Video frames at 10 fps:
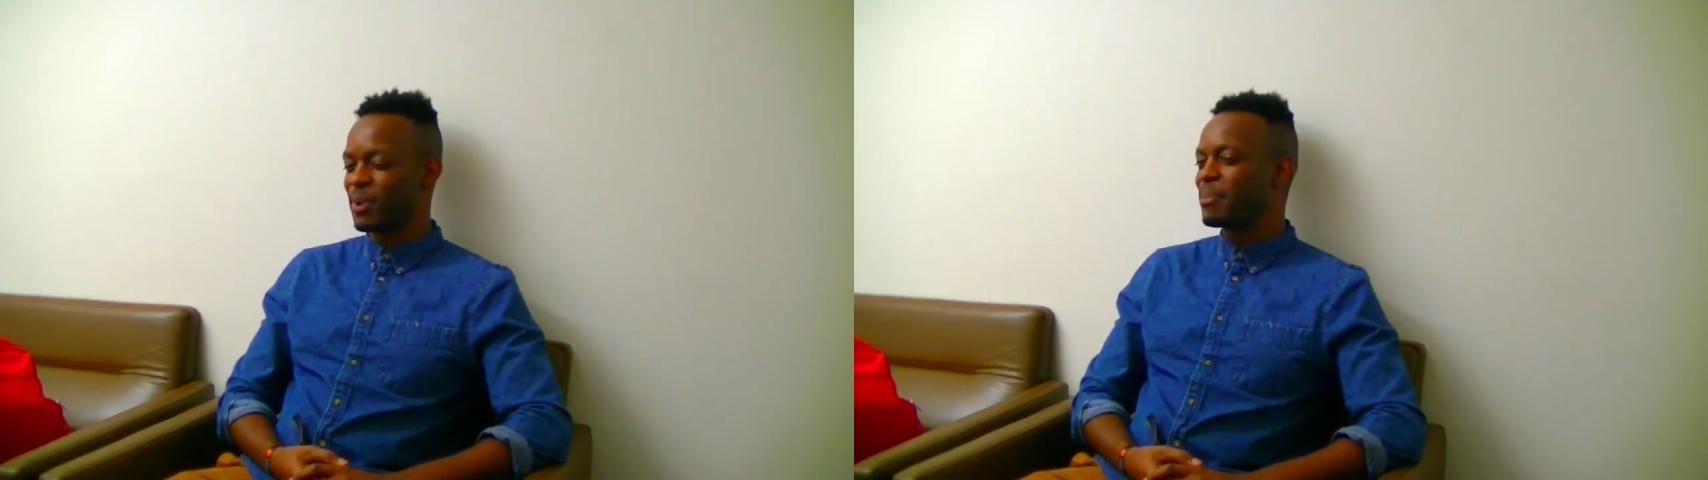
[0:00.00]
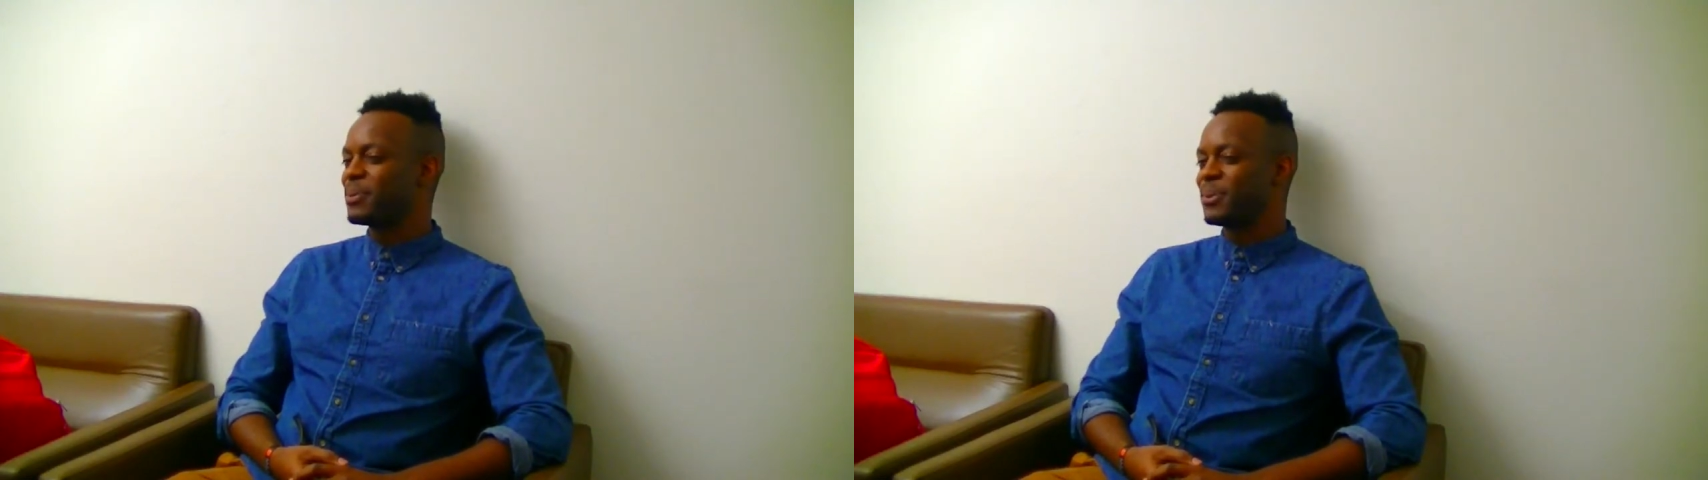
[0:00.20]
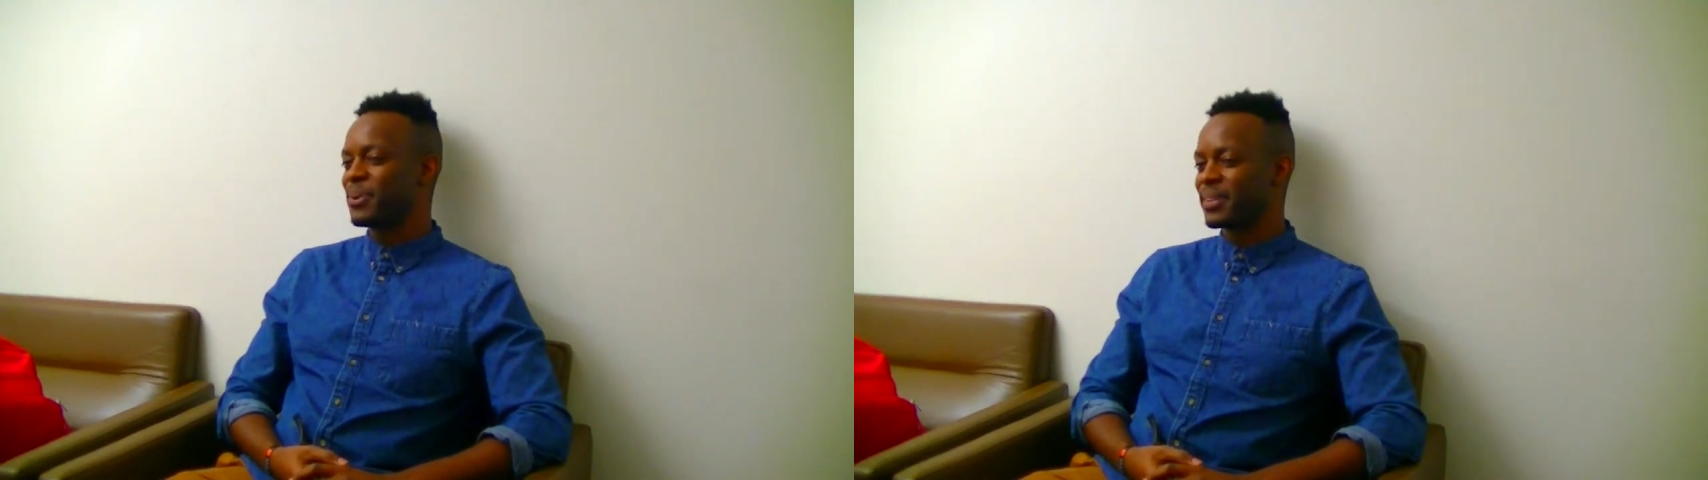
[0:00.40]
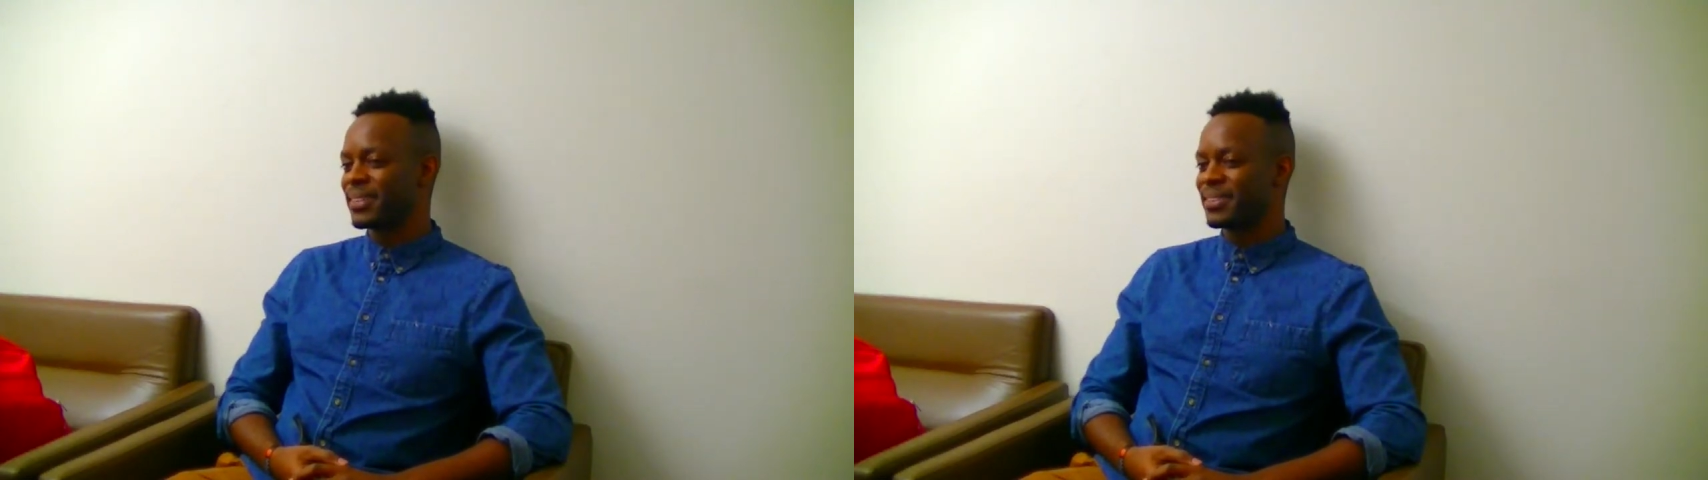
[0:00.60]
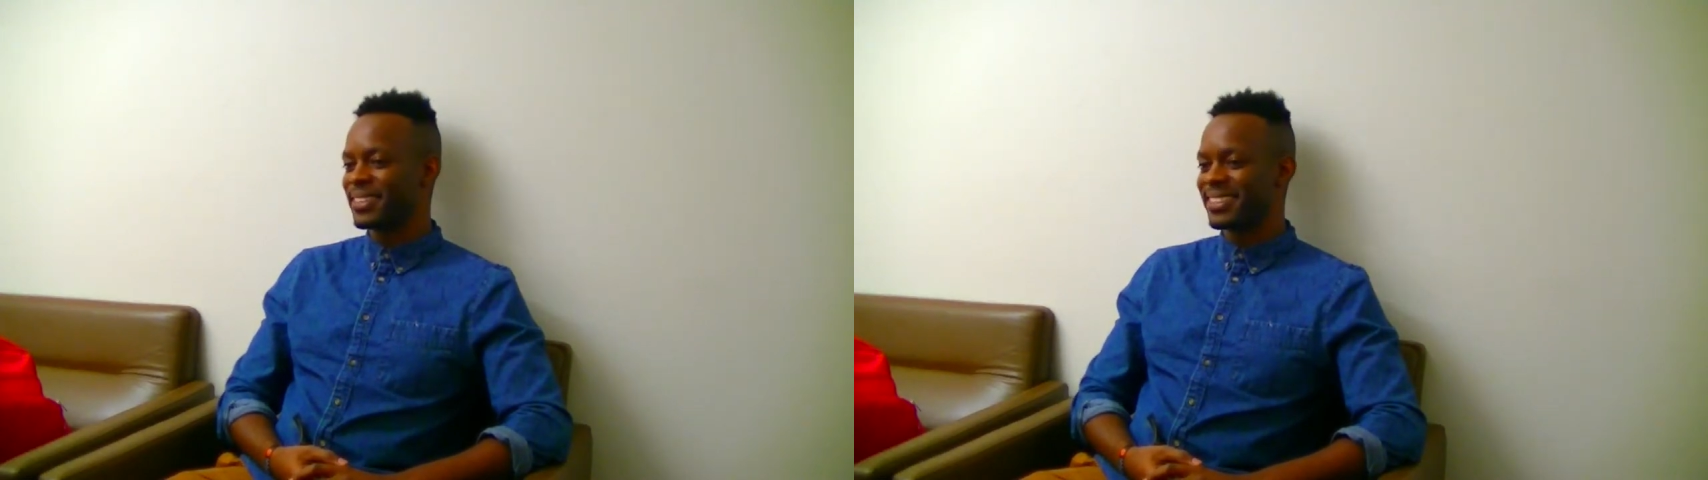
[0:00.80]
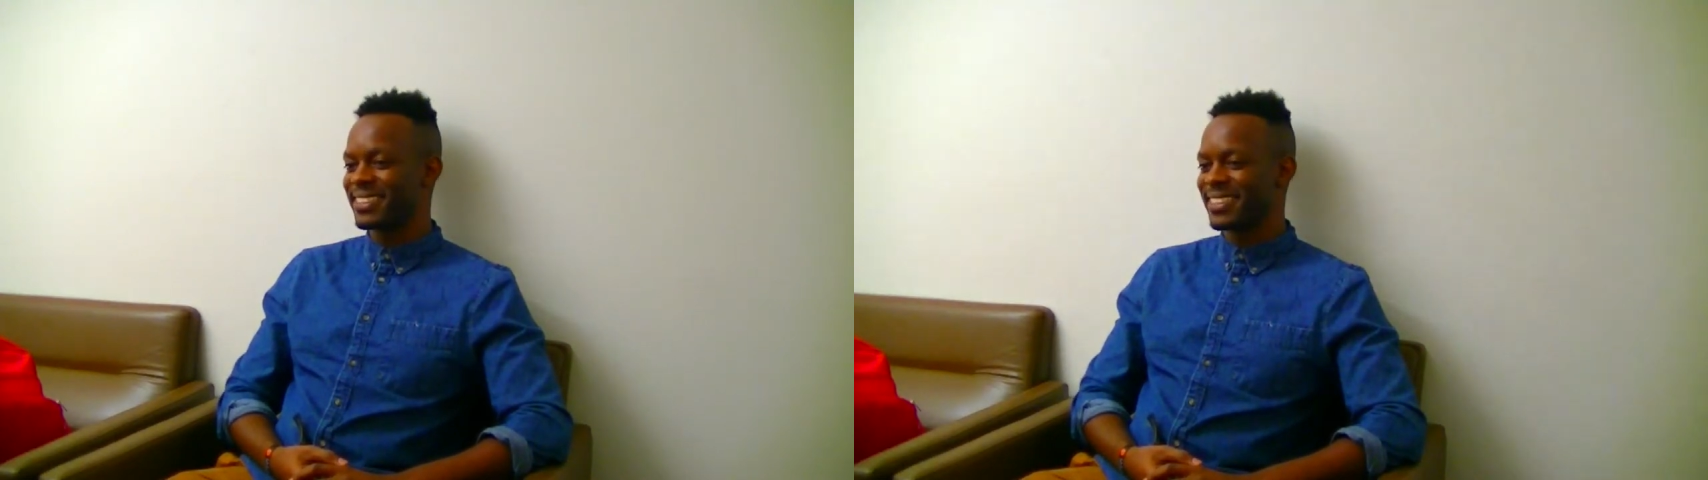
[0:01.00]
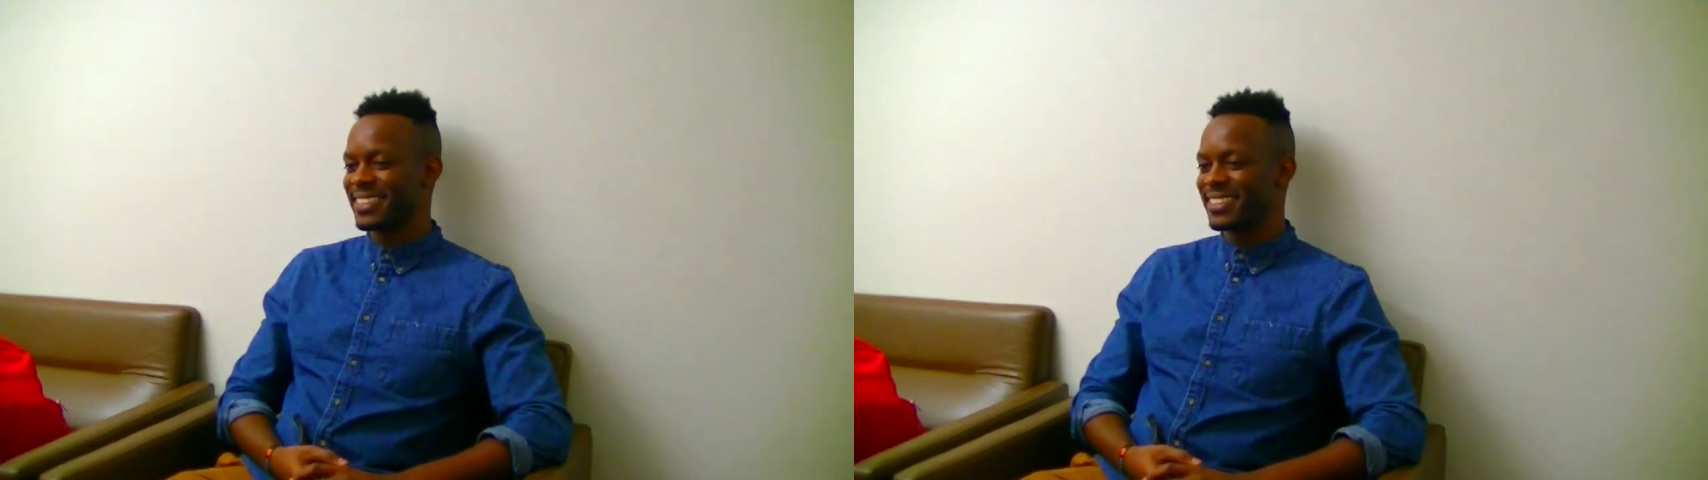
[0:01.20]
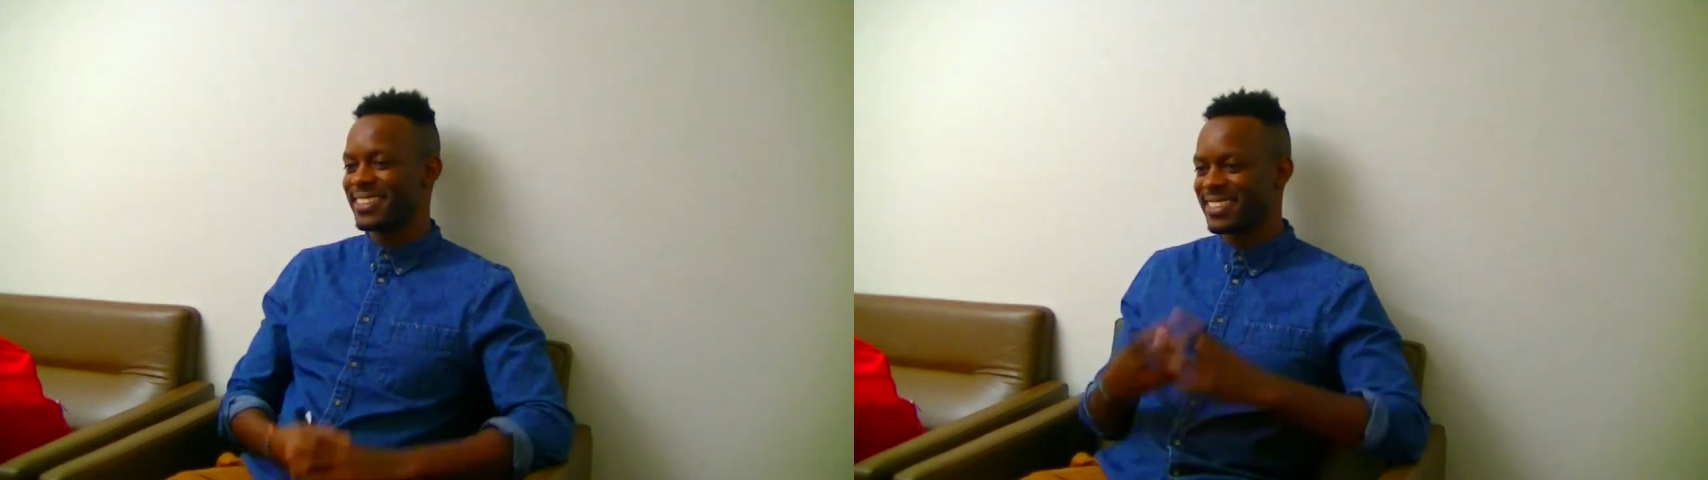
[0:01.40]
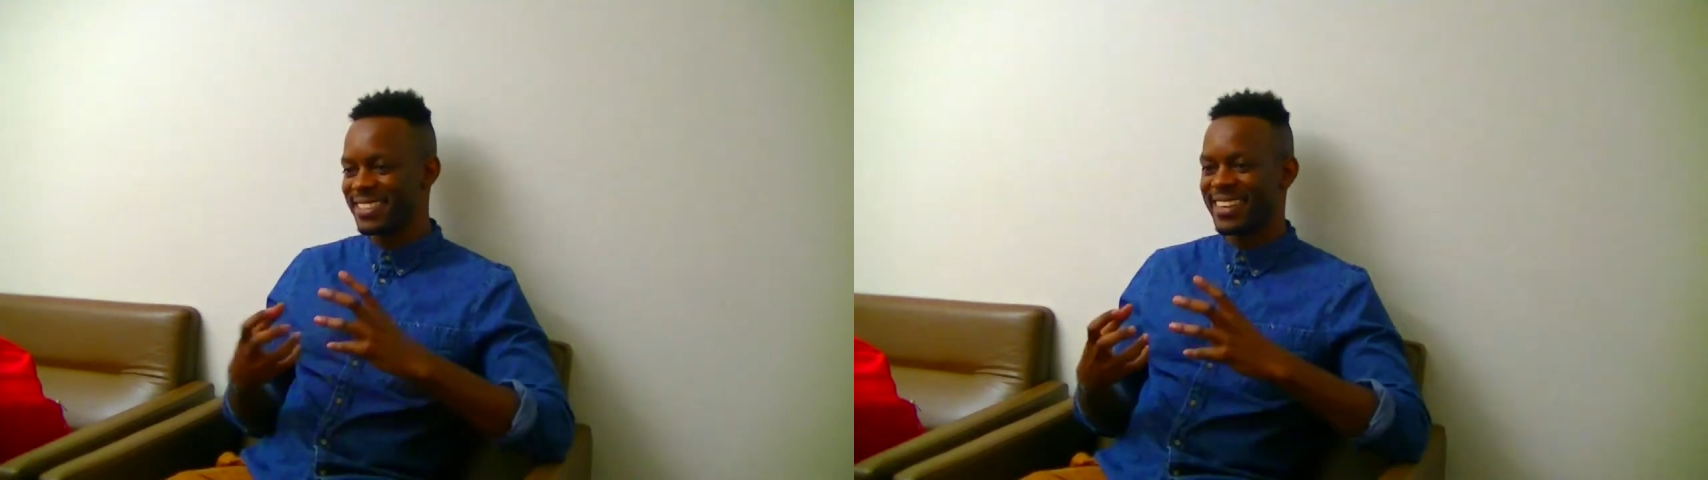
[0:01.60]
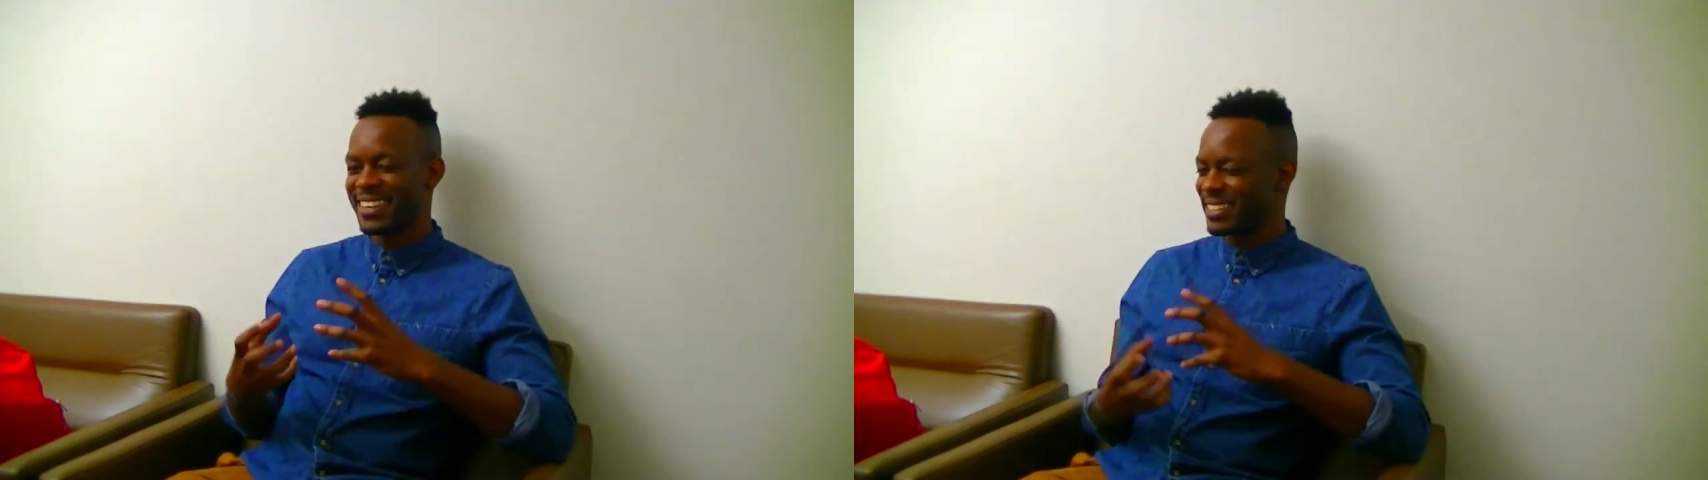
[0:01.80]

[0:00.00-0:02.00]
Probably New York though, because it's just